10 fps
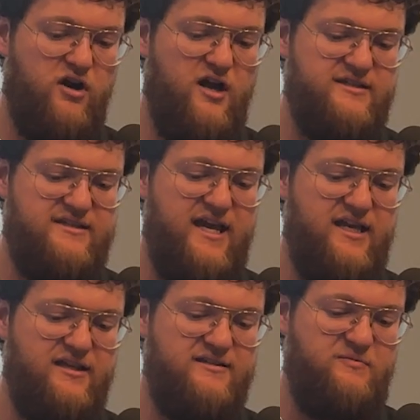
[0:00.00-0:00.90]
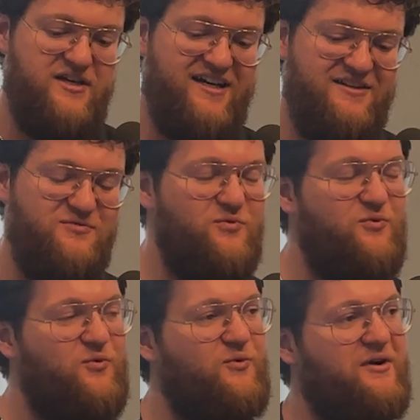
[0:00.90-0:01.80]
not saying this because
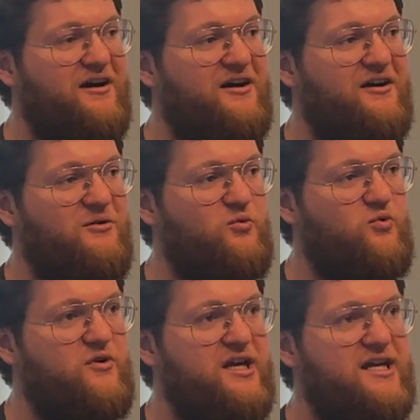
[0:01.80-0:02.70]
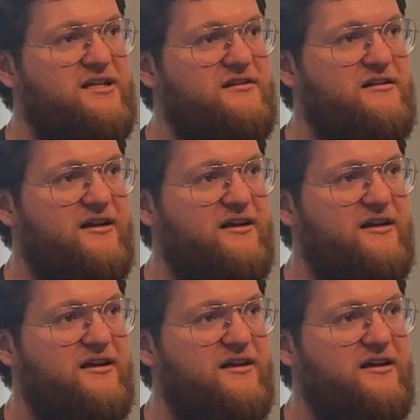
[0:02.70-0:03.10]
we,